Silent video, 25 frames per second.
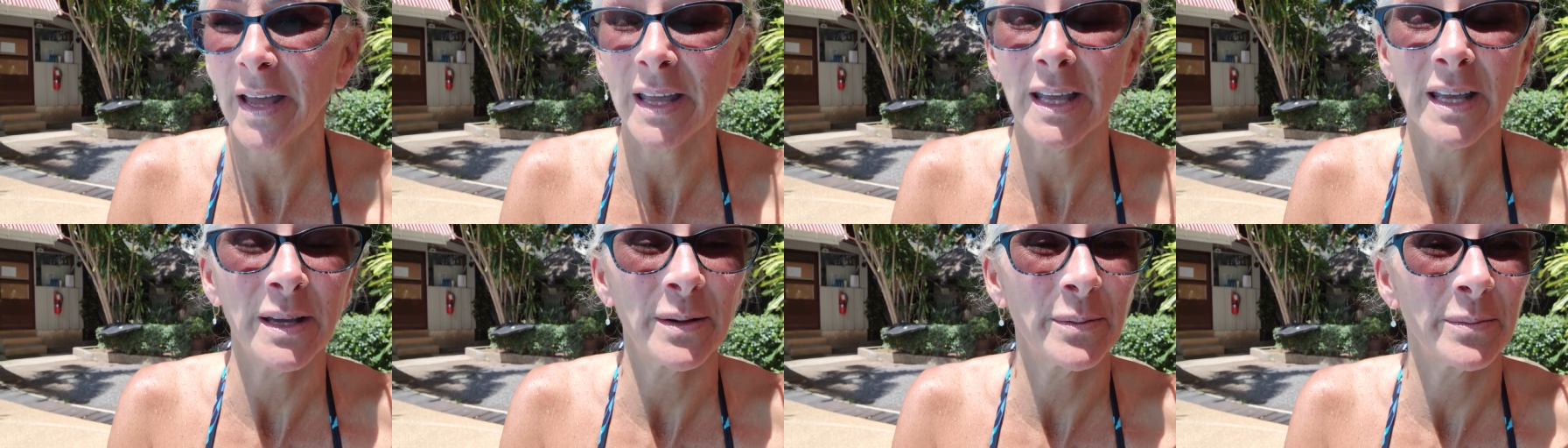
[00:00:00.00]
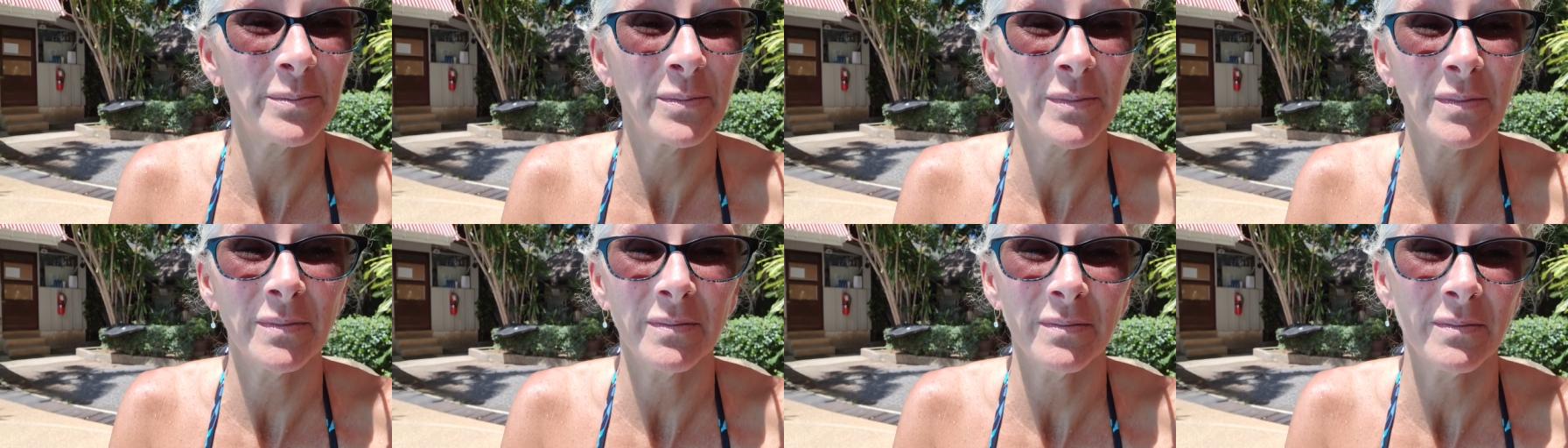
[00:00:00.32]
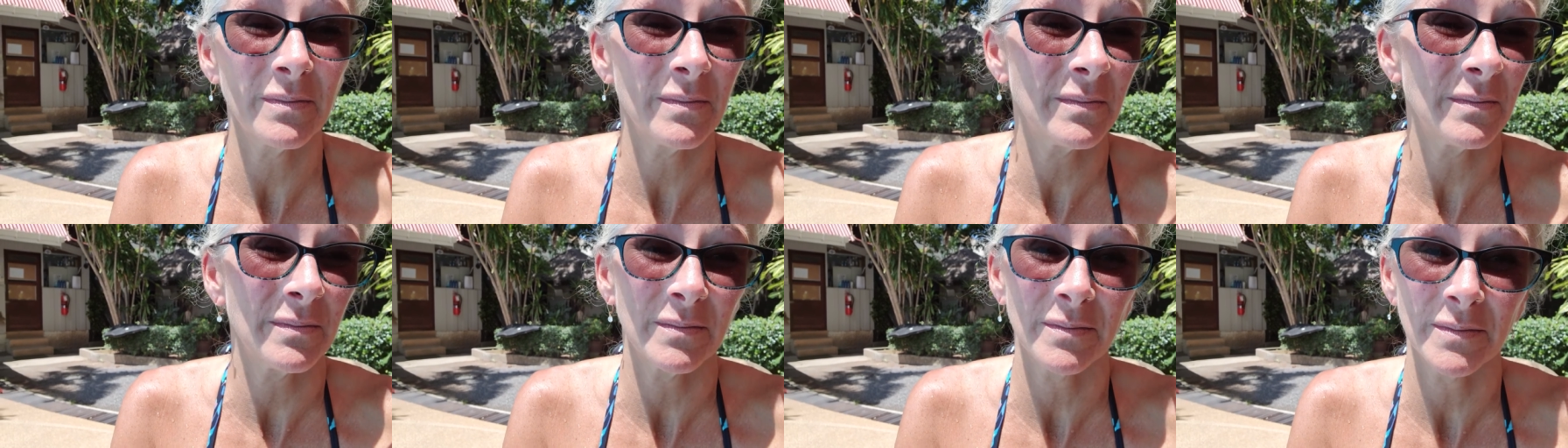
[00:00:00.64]
am
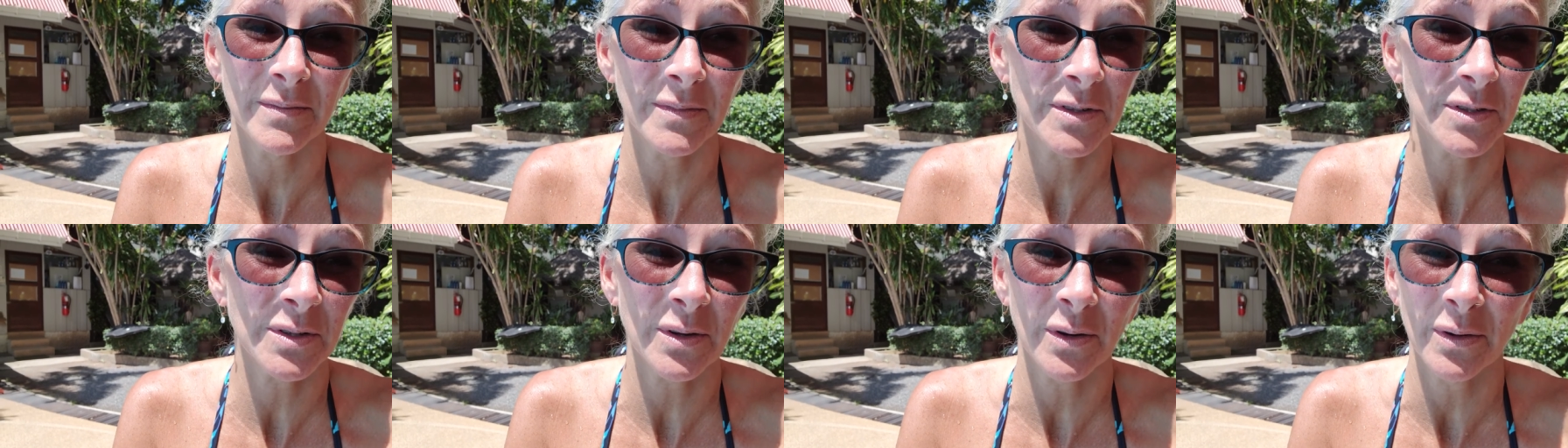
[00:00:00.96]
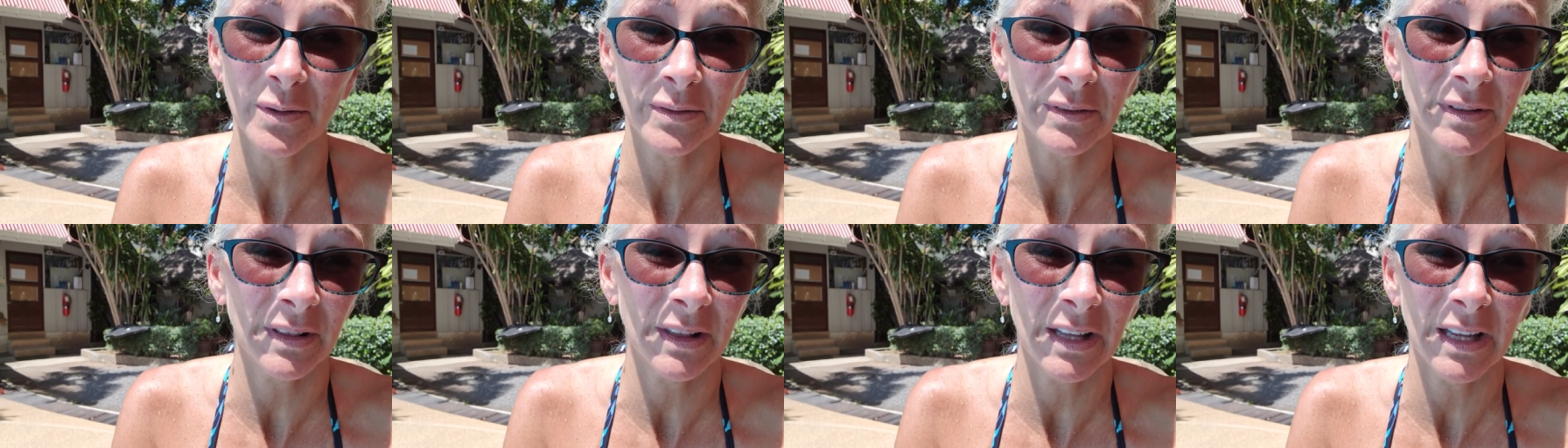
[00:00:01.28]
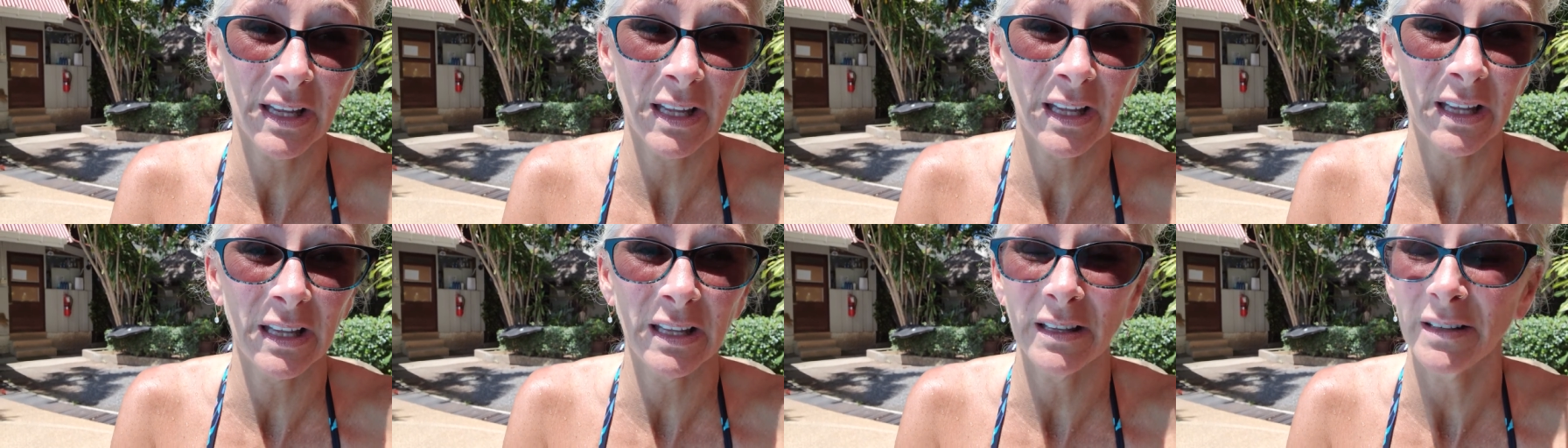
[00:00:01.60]

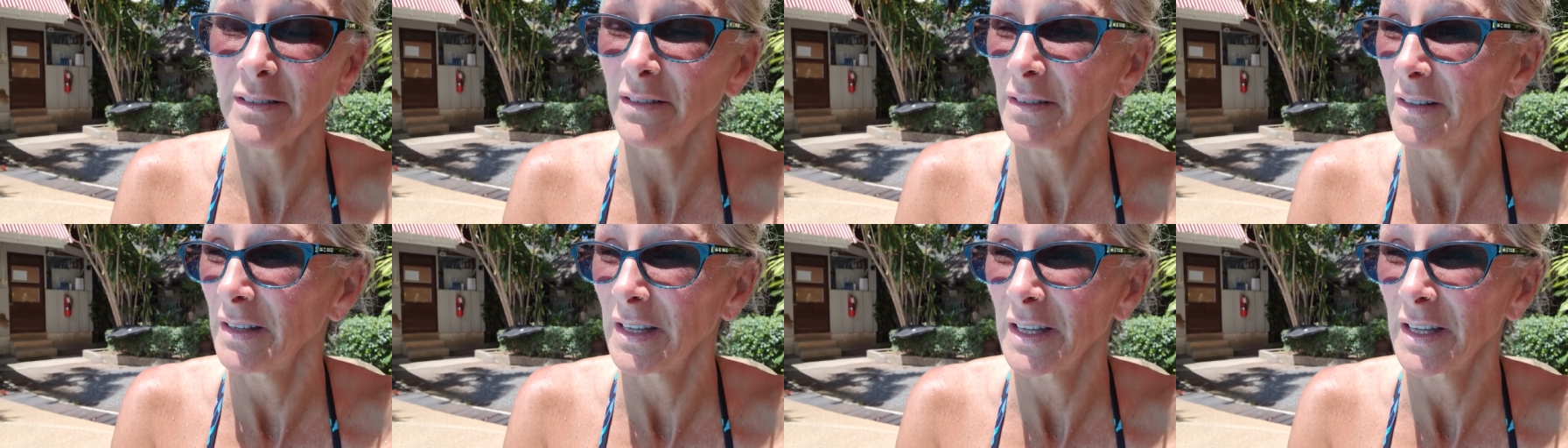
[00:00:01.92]
certainly